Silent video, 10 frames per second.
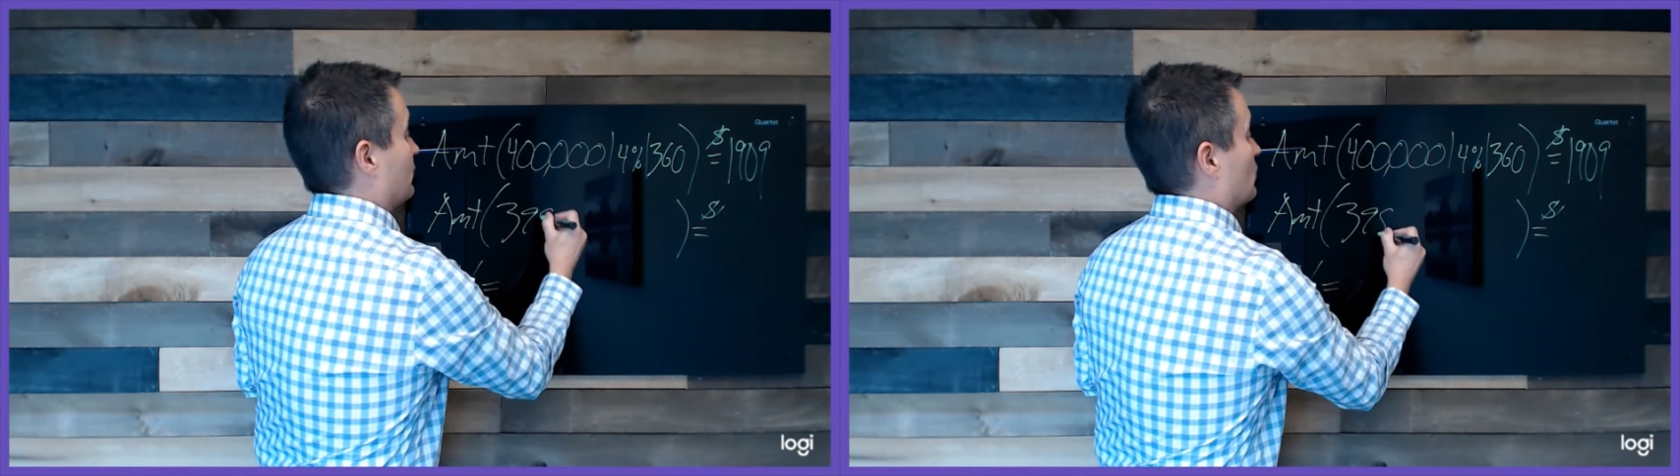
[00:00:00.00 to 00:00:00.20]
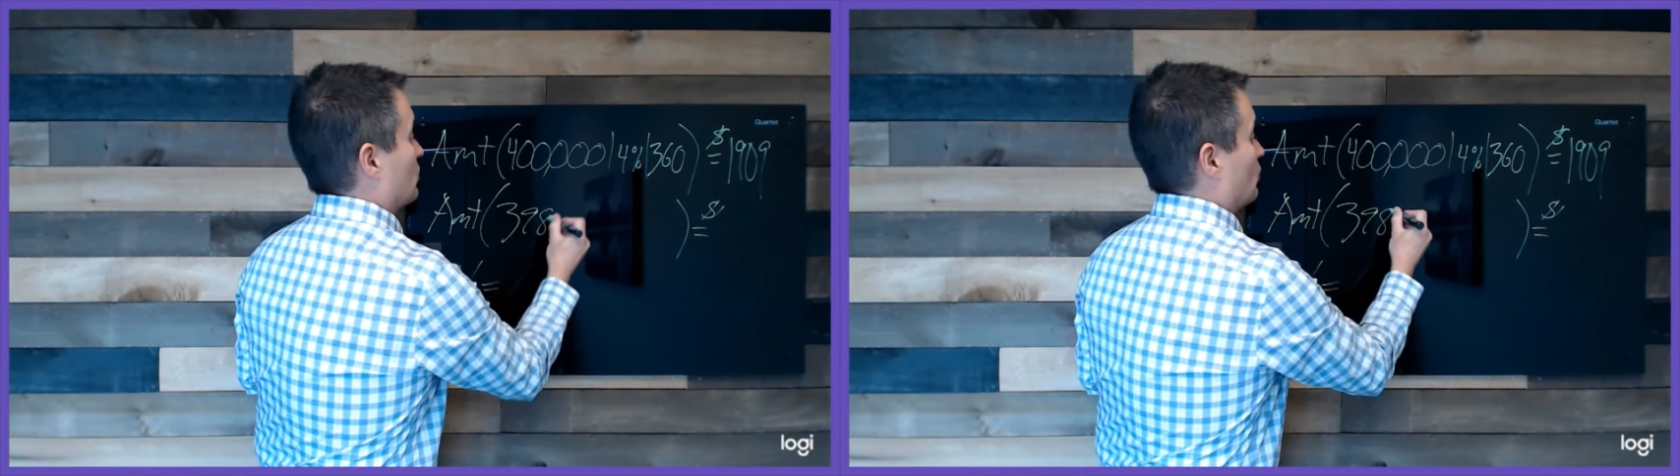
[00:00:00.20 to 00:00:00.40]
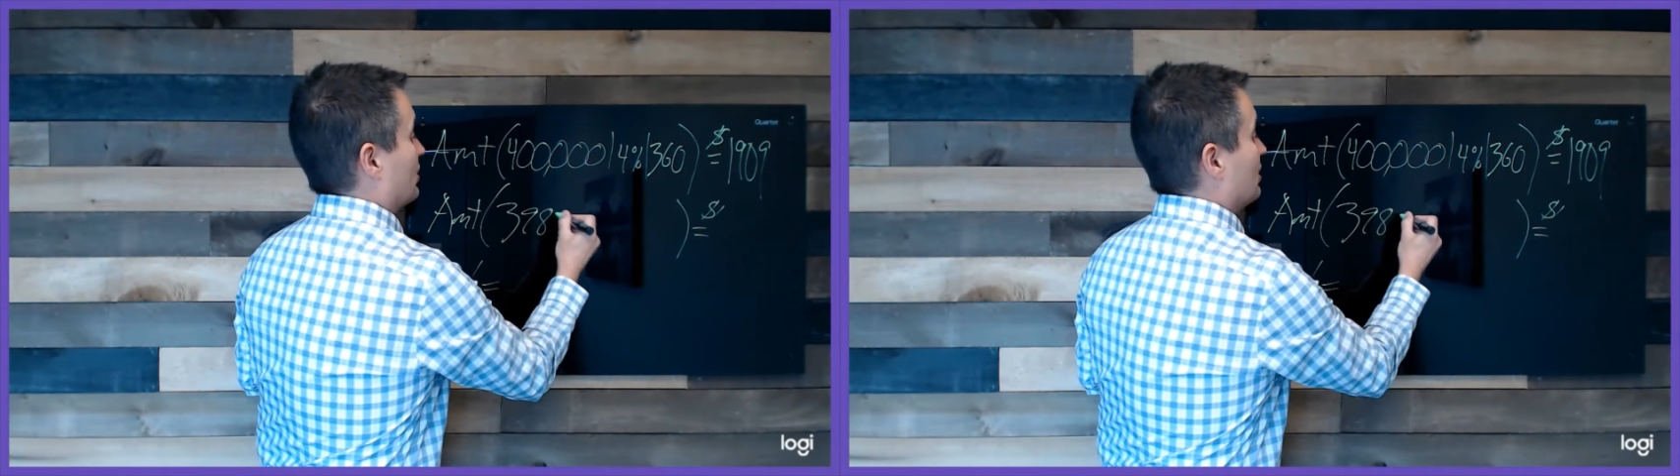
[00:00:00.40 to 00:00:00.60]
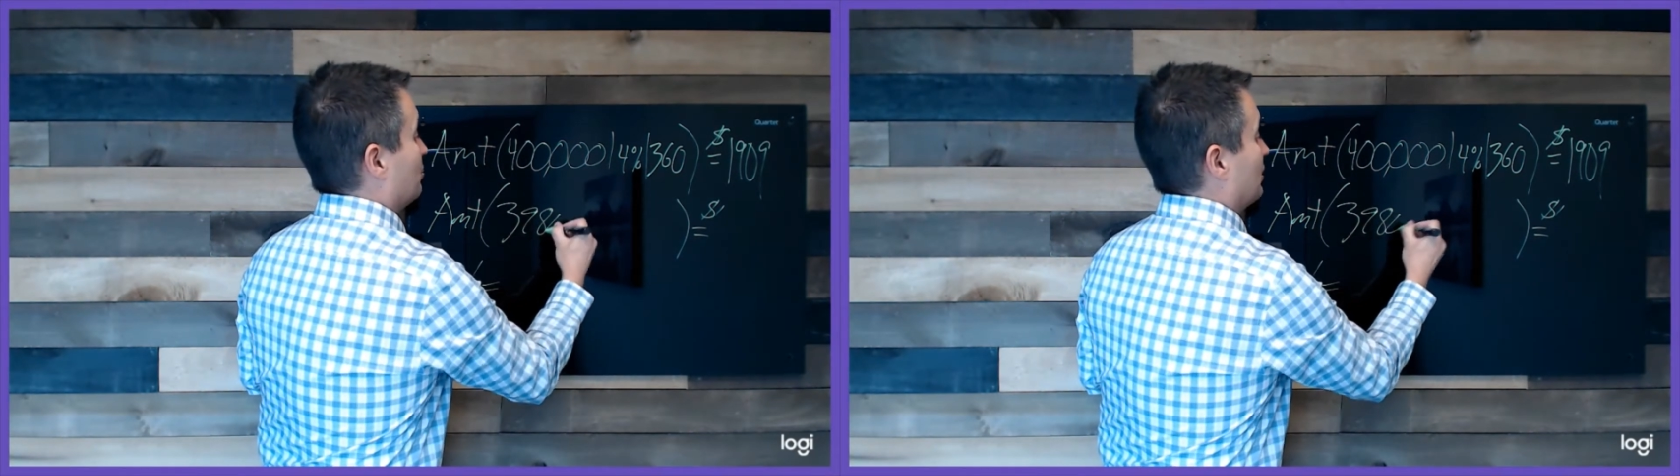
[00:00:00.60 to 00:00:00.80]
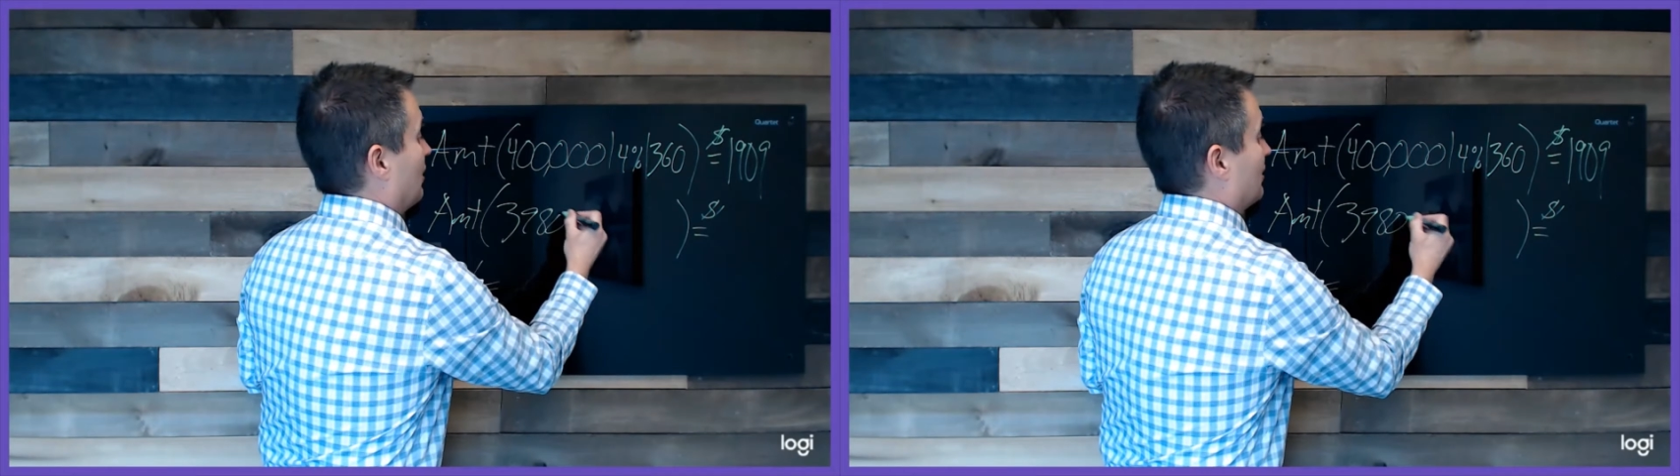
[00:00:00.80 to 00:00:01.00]
we're going to
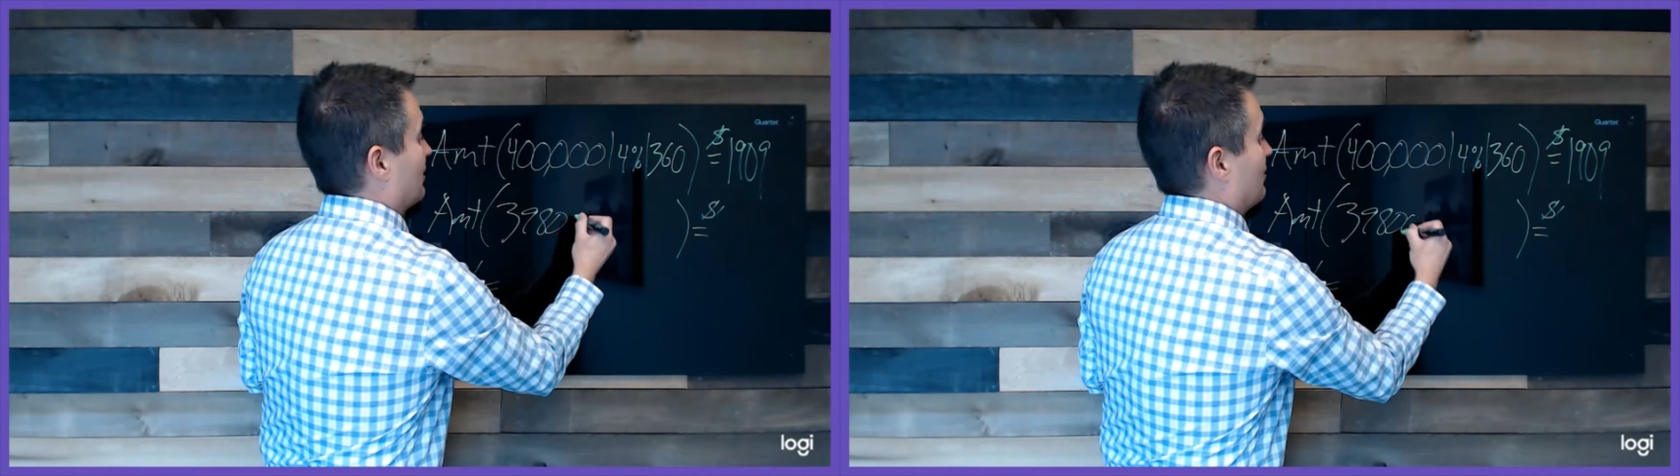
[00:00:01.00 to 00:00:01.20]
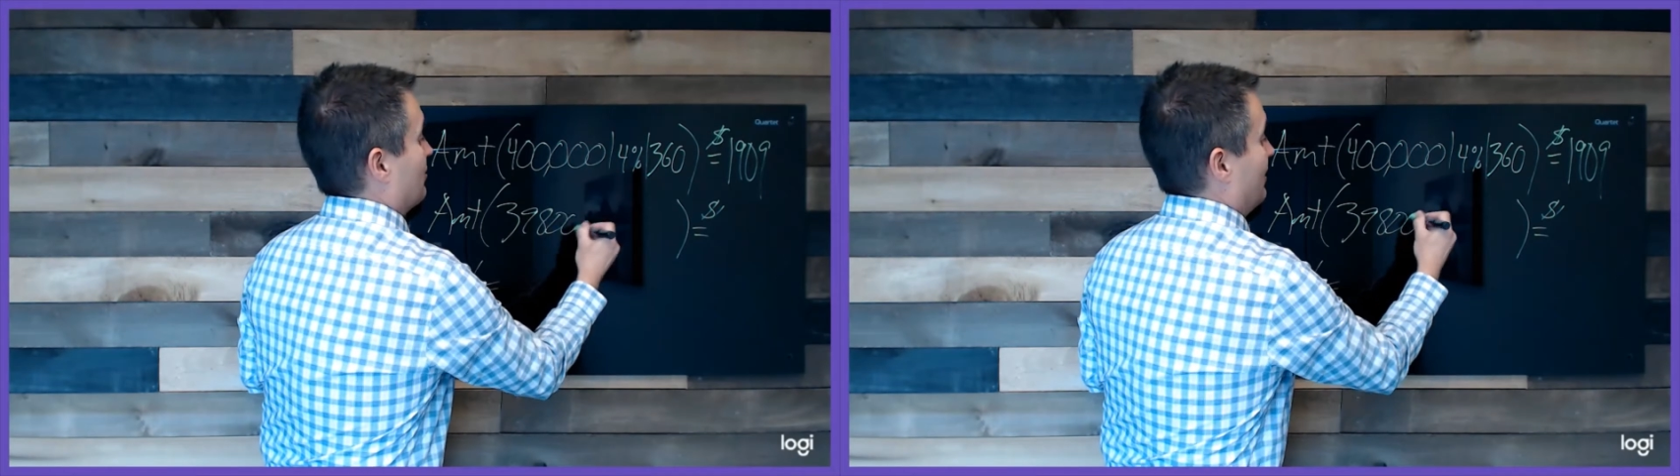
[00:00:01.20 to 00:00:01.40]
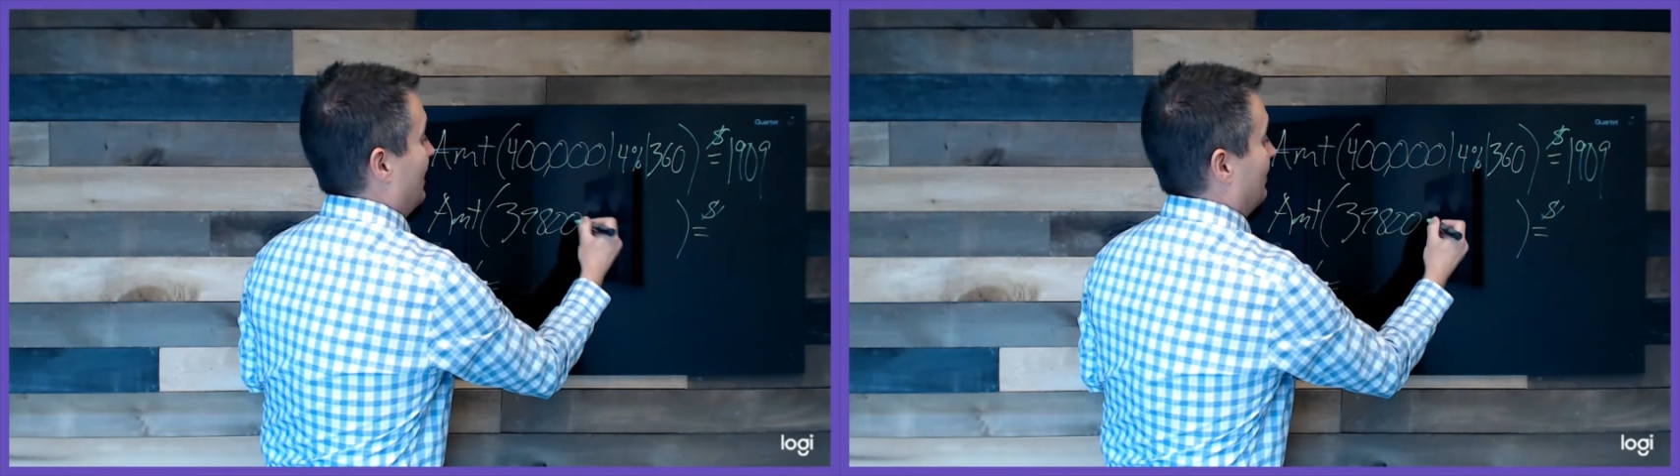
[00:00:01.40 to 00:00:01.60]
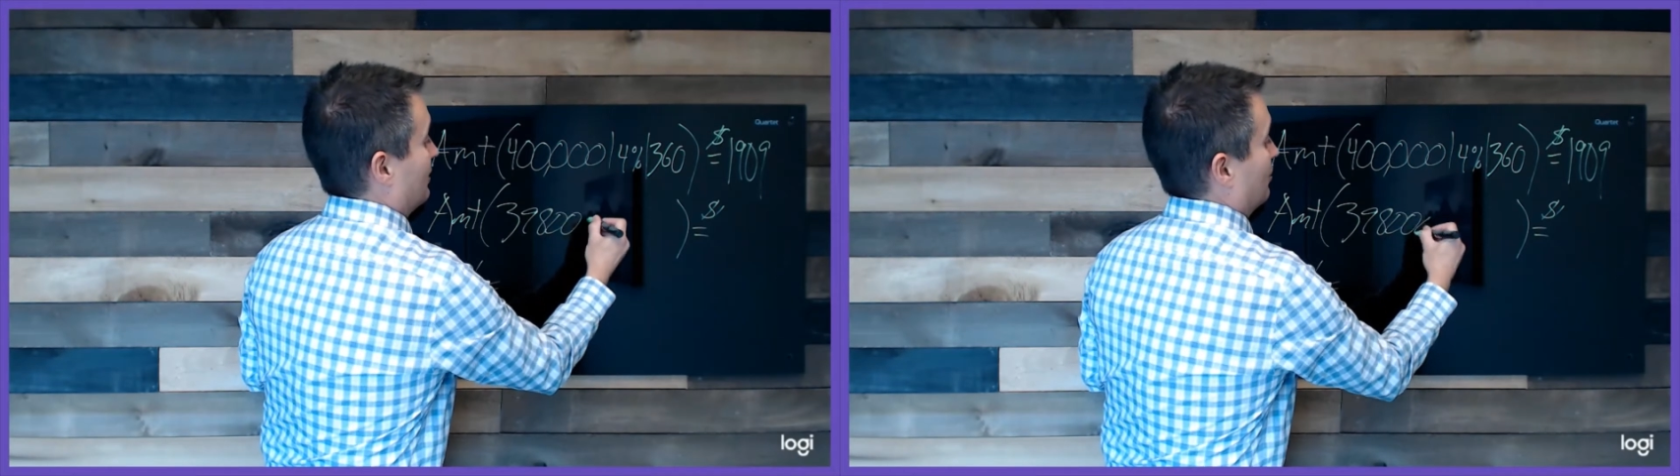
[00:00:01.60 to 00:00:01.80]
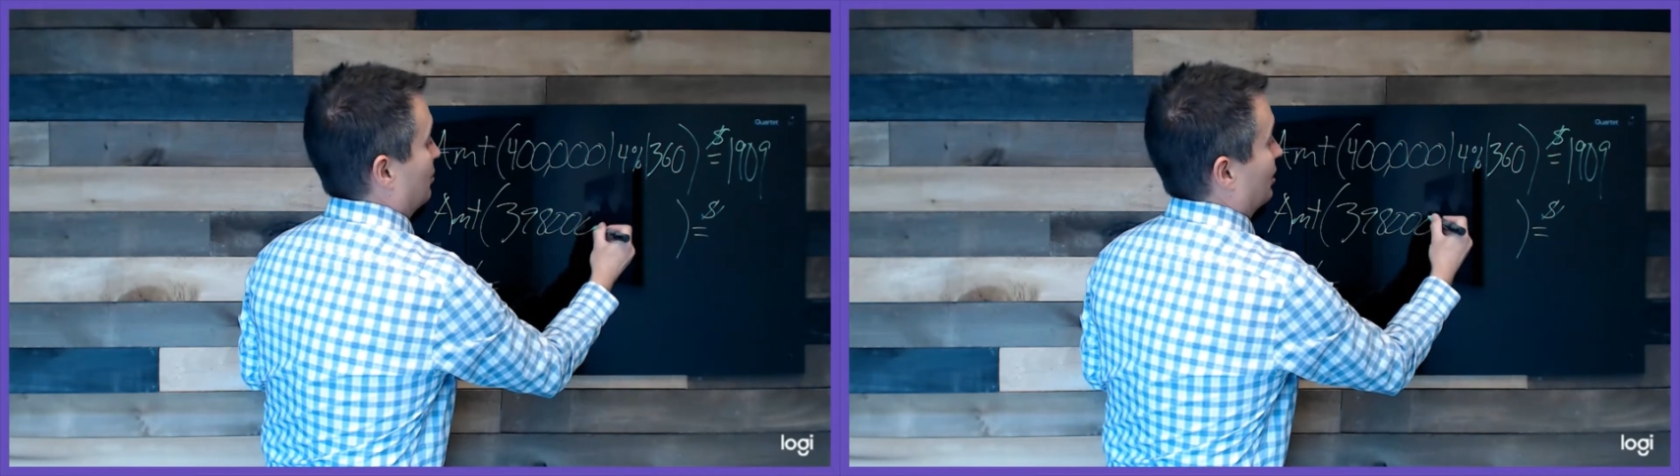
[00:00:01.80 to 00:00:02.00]
plug that
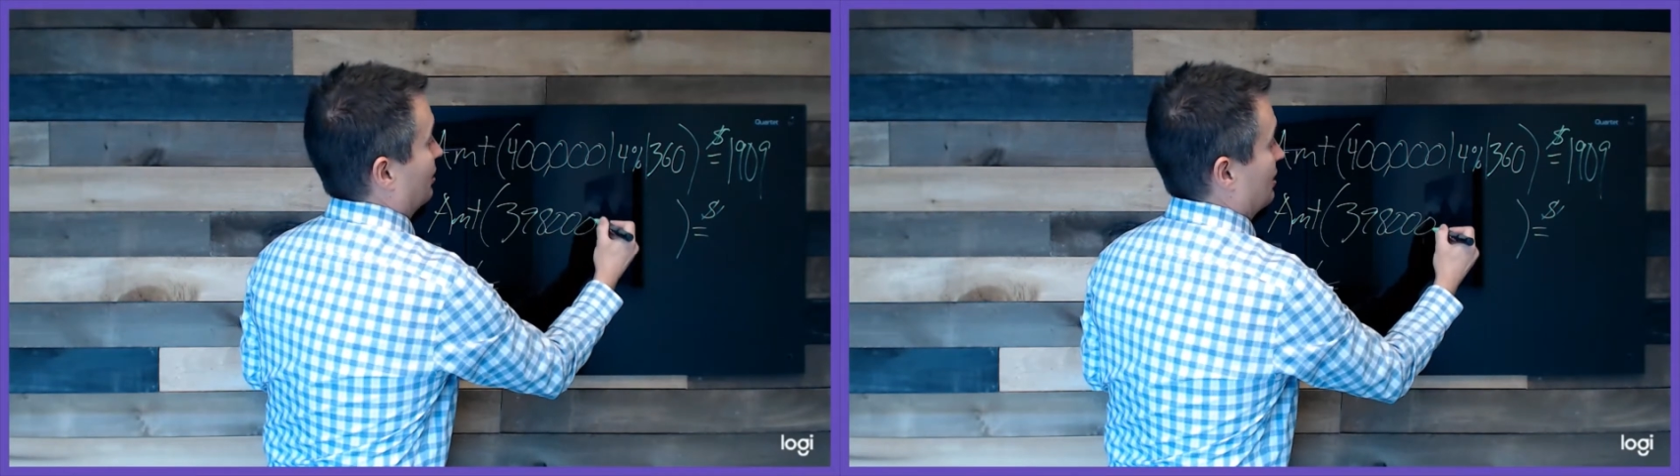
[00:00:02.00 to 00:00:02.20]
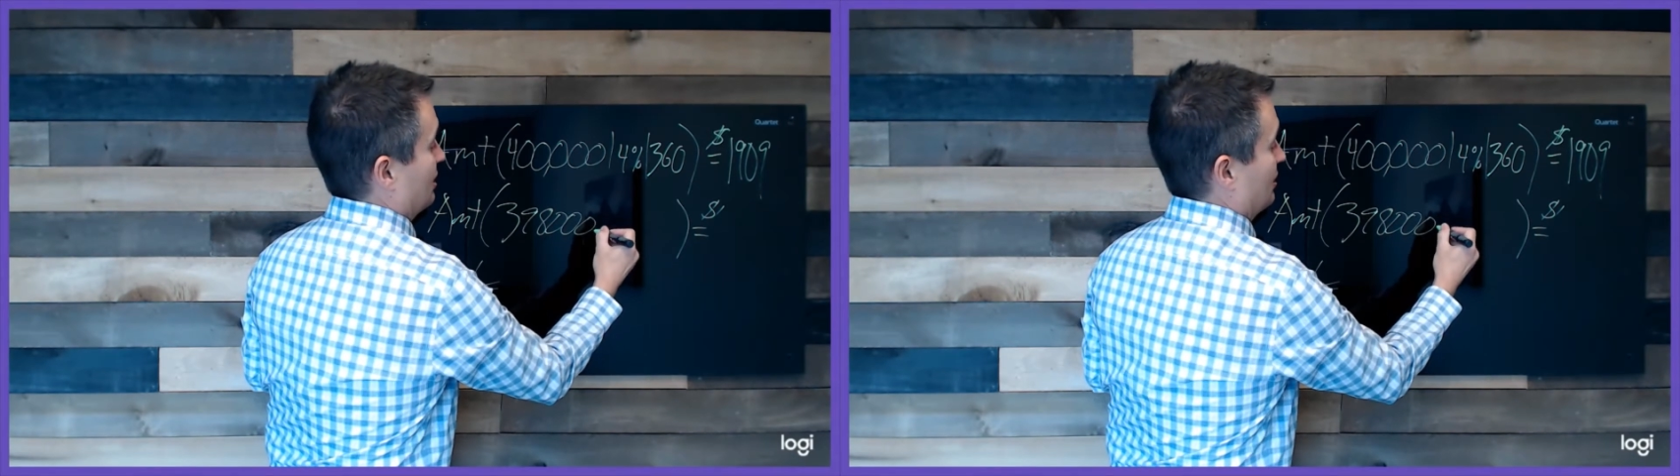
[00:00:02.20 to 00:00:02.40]
number